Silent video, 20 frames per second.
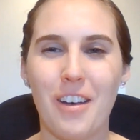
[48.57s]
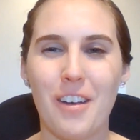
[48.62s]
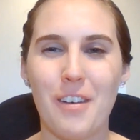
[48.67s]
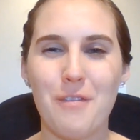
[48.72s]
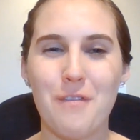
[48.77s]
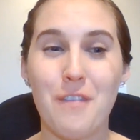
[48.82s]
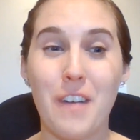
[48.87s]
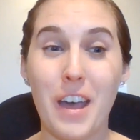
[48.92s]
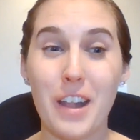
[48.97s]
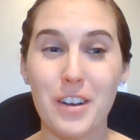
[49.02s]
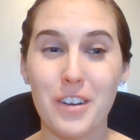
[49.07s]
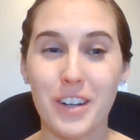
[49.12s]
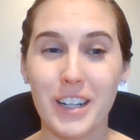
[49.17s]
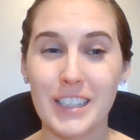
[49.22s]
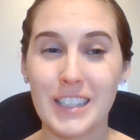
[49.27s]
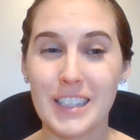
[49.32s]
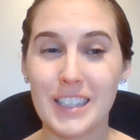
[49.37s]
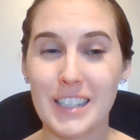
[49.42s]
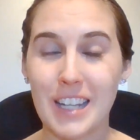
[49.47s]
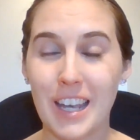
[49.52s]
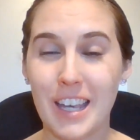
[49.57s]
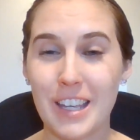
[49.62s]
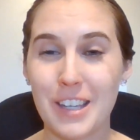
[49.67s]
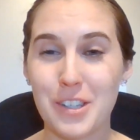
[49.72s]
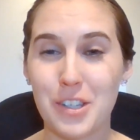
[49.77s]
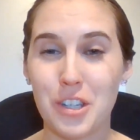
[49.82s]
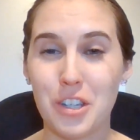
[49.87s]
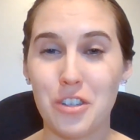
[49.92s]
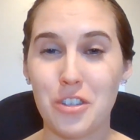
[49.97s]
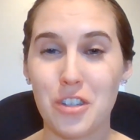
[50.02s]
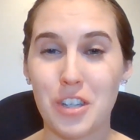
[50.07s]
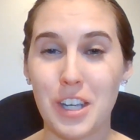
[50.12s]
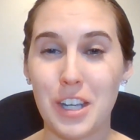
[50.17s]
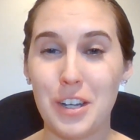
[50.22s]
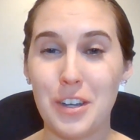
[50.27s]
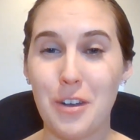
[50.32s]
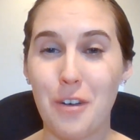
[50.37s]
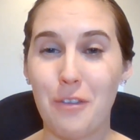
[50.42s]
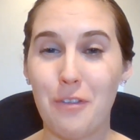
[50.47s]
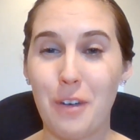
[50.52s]
Veterans Day is usually
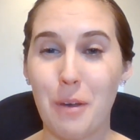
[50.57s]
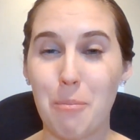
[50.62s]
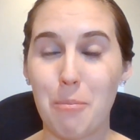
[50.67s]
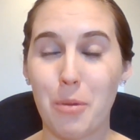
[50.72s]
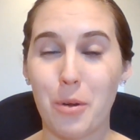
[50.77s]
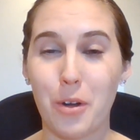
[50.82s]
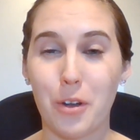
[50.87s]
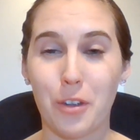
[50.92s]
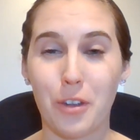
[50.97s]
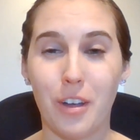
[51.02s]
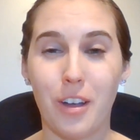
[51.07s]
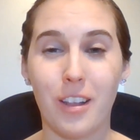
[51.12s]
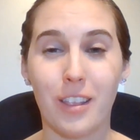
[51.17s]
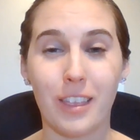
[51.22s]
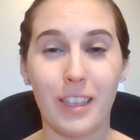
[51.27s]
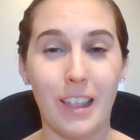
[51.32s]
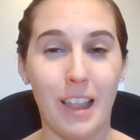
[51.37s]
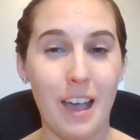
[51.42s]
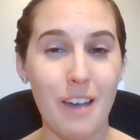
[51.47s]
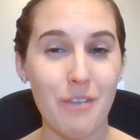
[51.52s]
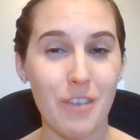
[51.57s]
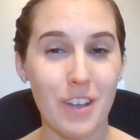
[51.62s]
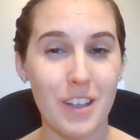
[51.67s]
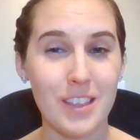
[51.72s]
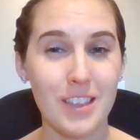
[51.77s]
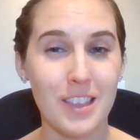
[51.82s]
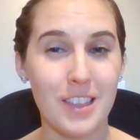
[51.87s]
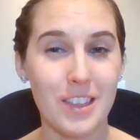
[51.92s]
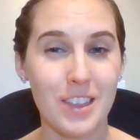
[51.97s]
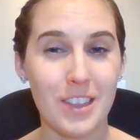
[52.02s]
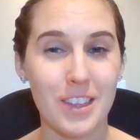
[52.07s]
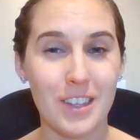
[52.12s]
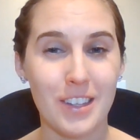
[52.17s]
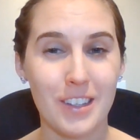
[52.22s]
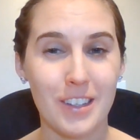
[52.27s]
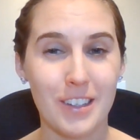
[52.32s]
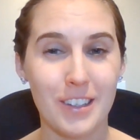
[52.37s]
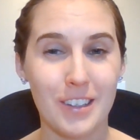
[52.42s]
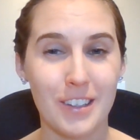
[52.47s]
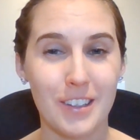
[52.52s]
November 11th.
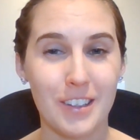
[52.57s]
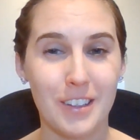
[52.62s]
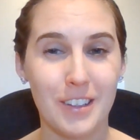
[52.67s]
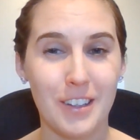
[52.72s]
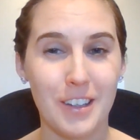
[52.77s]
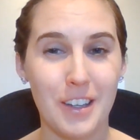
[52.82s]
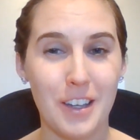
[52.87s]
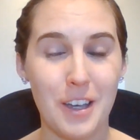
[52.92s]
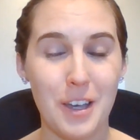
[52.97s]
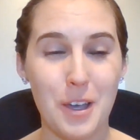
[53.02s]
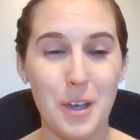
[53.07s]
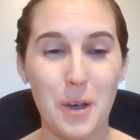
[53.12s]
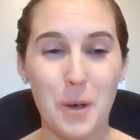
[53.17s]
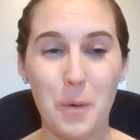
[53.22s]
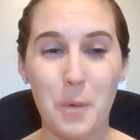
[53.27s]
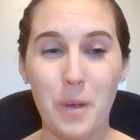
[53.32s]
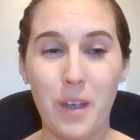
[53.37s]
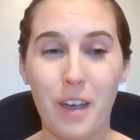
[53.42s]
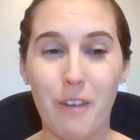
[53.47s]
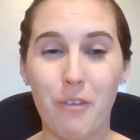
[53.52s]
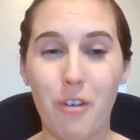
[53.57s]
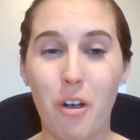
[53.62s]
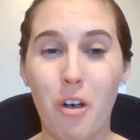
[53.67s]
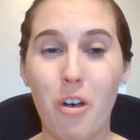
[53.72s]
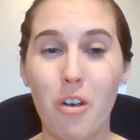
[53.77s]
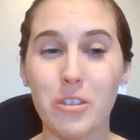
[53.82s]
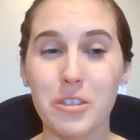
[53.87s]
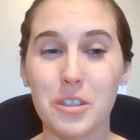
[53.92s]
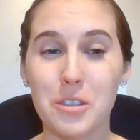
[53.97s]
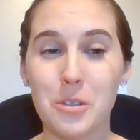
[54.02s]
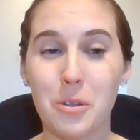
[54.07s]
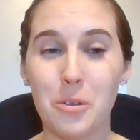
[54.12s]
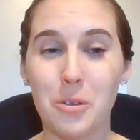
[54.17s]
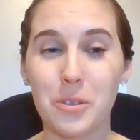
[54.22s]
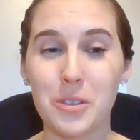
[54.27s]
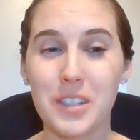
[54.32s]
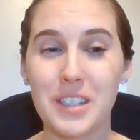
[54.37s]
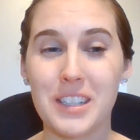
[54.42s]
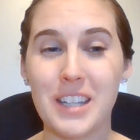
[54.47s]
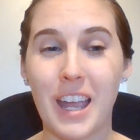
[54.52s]
We have All
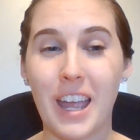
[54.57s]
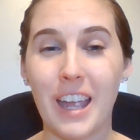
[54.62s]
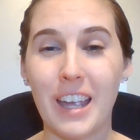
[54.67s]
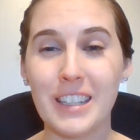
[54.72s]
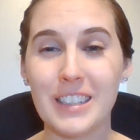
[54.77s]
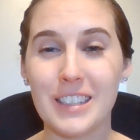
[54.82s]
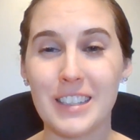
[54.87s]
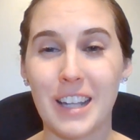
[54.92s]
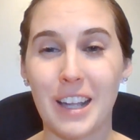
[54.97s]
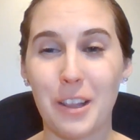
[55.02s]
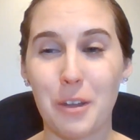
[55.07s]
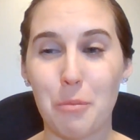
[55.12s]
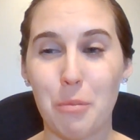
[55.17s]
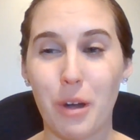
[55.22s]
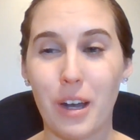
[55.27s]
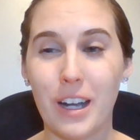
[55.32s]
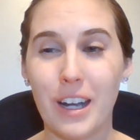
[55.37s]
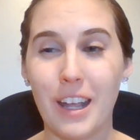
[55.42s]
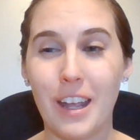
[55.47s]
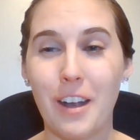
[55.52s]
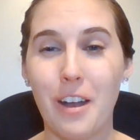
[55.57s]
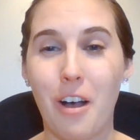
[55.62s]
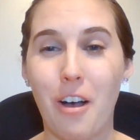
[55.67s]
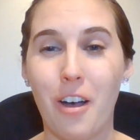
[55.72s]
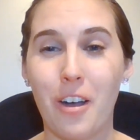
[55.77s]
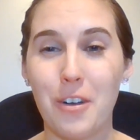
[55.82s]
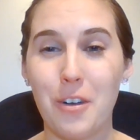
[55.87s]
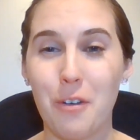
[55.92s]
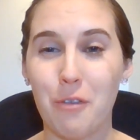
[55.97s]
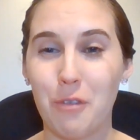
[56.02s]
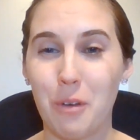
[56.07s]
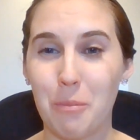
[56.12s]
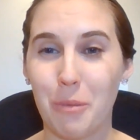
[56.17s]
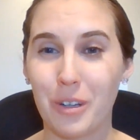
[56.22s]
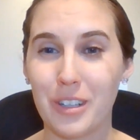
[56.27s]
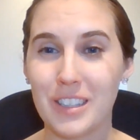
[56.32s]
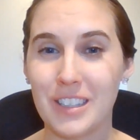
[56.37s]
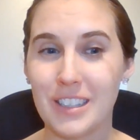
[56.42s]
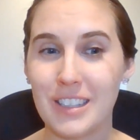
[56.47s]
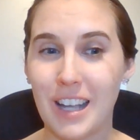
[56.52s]
Souls Day celebrated on November
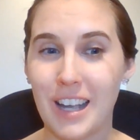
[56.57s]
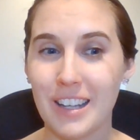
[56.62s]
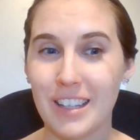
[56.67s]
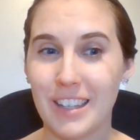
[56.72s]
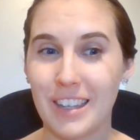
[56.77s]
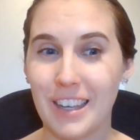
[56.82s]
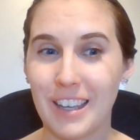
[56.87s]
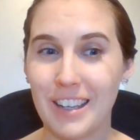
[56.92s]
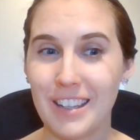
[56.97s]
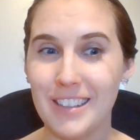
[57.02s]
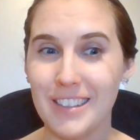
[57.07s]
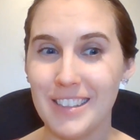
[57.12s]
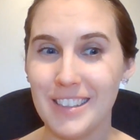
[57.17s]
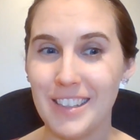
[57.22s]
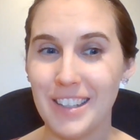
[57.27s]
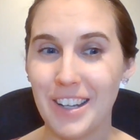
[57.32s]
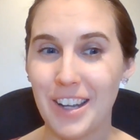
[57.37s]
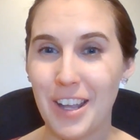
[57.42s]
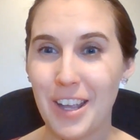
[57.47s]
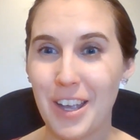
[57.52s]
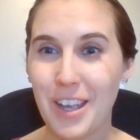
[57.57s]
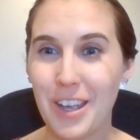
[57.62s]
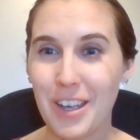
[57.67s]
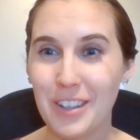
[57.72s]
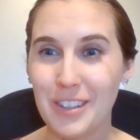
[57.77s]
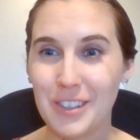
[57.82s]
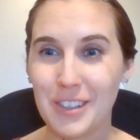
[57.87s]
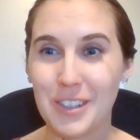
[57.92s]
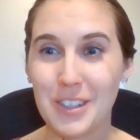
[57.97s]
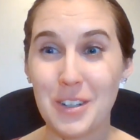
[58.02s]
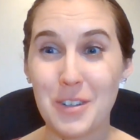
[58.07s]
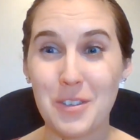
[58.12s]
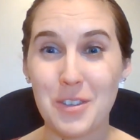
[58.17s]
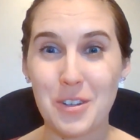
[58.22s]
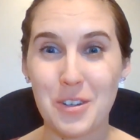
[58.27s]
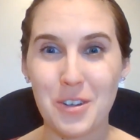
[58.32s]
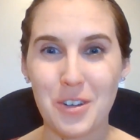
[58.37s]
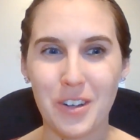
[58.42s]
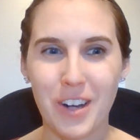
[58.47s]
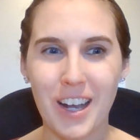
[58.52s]
2nd. So the
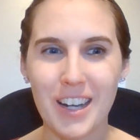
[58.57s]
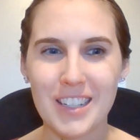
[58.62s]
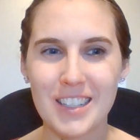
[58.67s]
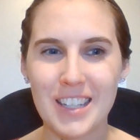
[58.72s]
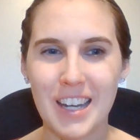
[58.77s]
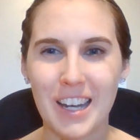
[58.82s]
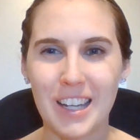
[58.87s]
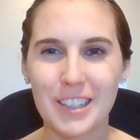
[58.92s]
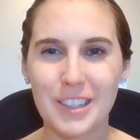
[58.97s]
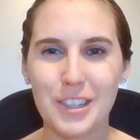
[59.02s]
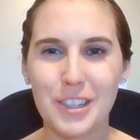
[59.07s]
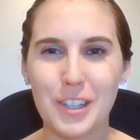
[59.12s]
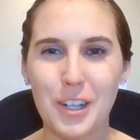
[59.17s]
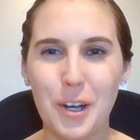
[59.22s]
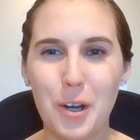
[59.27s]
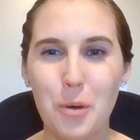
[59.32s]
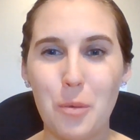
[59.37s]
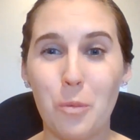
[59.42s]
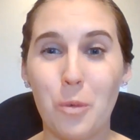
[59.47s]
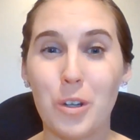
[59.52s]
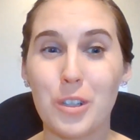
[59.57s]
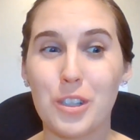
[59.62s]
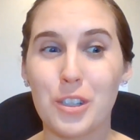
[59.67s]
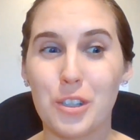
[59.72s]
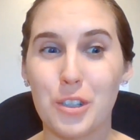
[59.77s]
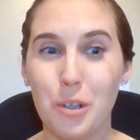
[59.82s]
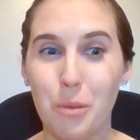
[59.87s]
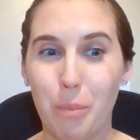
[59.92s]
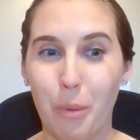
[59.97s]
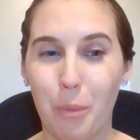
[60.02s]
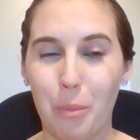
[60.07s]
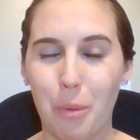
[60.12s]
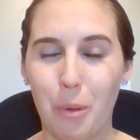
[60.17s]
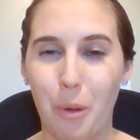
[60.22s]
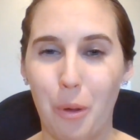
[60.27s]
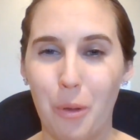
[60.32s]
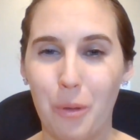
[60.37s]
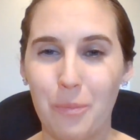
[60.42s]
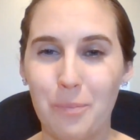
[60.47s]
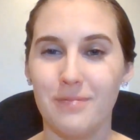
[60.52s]
correct answer was Super
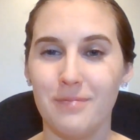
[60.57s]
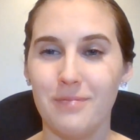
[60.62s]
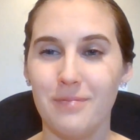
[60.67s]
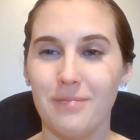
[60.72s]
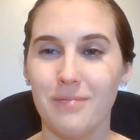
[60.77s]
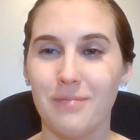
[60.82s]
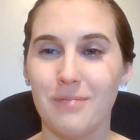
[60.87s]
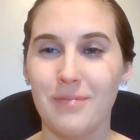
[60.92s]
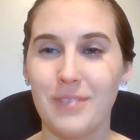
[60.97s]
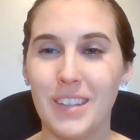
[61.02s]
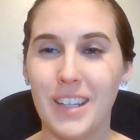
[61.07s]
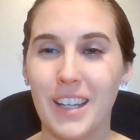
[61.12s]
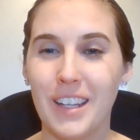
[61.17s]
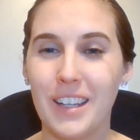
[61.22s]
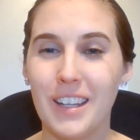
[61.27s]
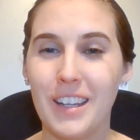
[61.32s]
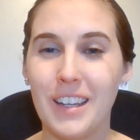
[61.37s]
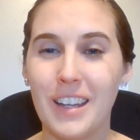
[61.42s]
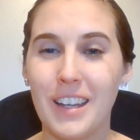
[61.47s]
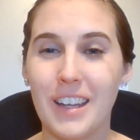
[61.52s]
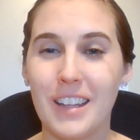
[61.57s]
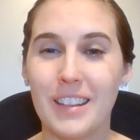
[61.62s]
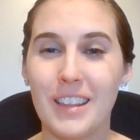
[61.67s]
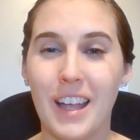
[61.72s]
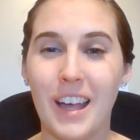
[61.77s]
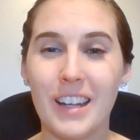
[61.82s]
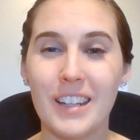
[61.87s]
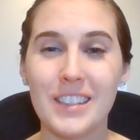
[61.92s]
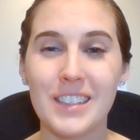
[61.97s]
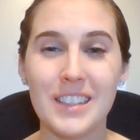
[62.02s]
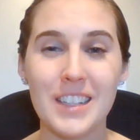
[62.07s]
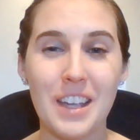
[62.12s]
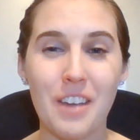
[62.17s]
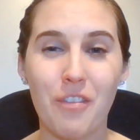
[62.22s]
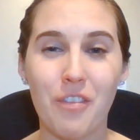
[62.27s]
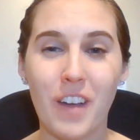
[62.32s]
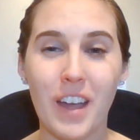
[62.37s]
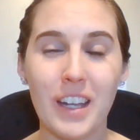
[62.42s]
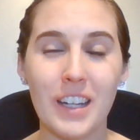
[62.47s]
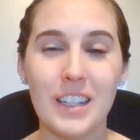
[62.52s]
Bowl. That is the
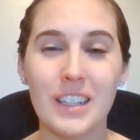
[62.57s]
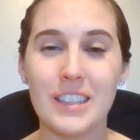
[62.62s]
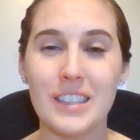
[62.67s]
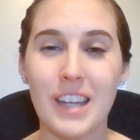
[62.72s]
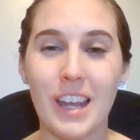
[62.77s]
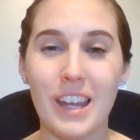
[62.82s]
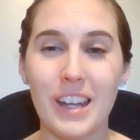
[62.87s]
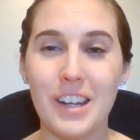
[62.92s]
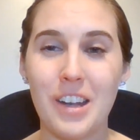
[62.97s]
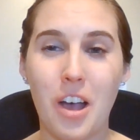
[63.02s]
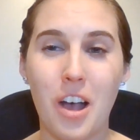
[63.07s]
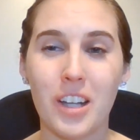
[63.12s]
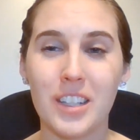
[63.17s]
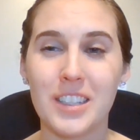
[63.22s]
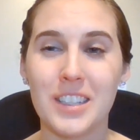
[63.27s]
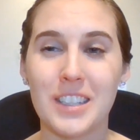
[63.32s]
event and day not